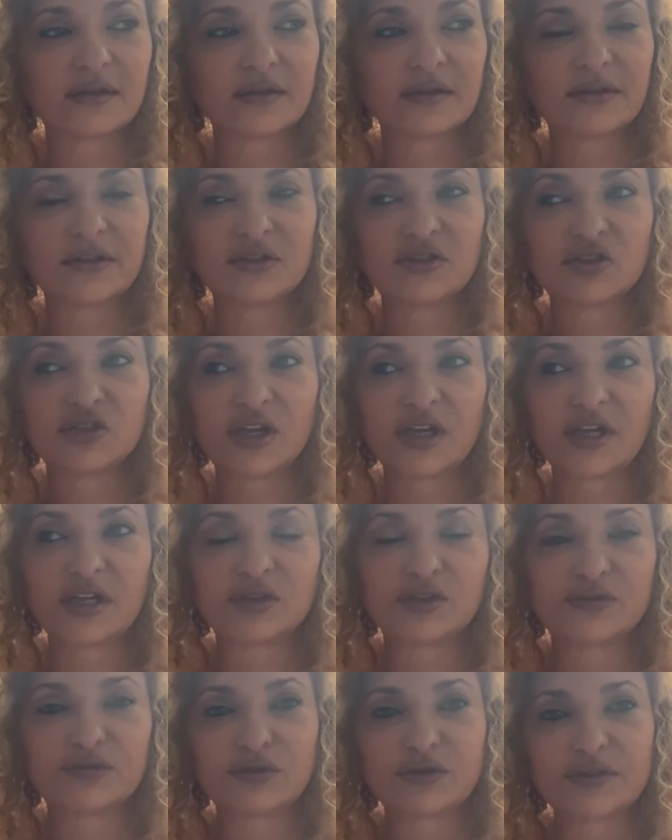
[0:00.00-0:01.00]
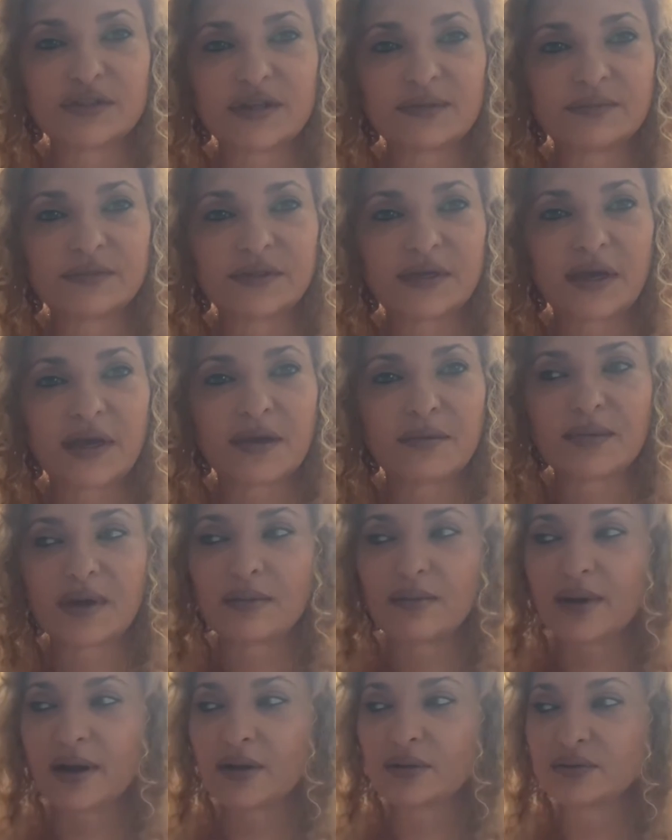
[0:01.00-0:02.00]
the change for some time
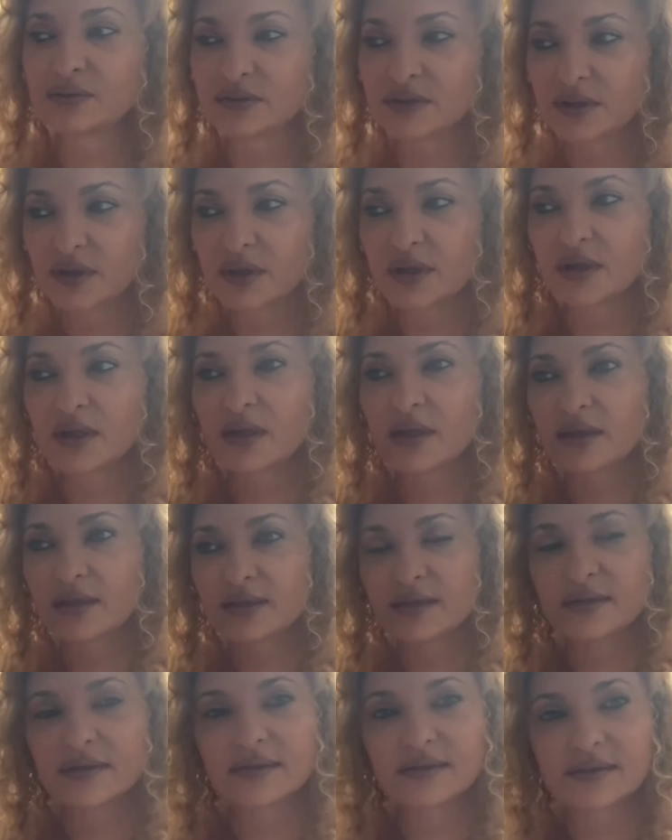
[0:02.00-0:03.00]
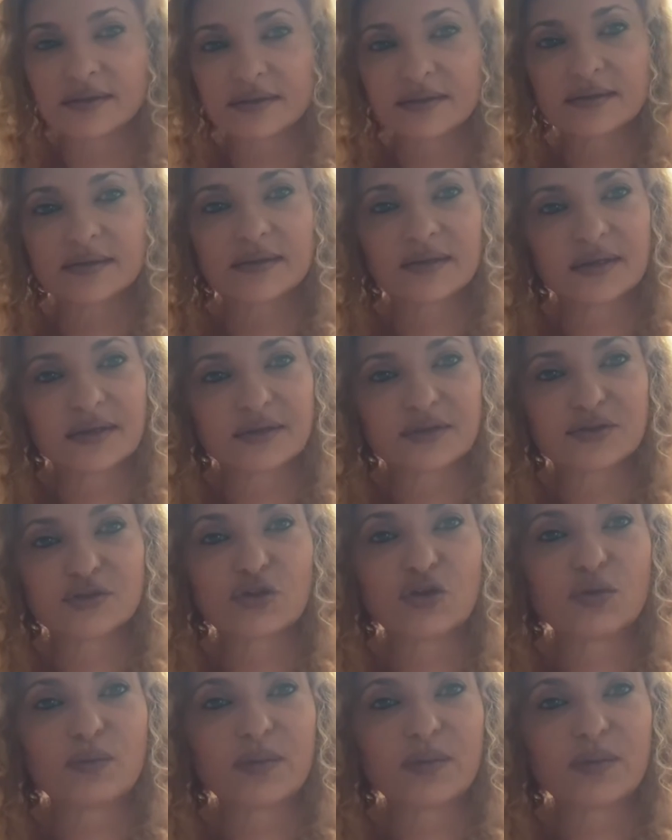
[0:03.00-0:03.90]
about so